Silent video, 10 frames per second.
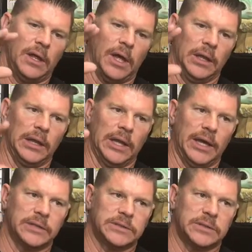
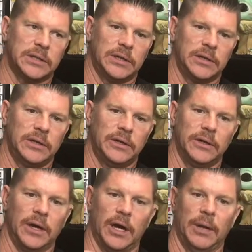unless
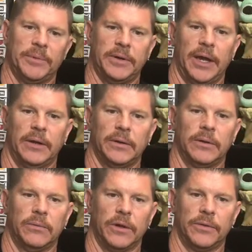you're not up to date
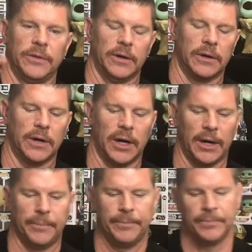with your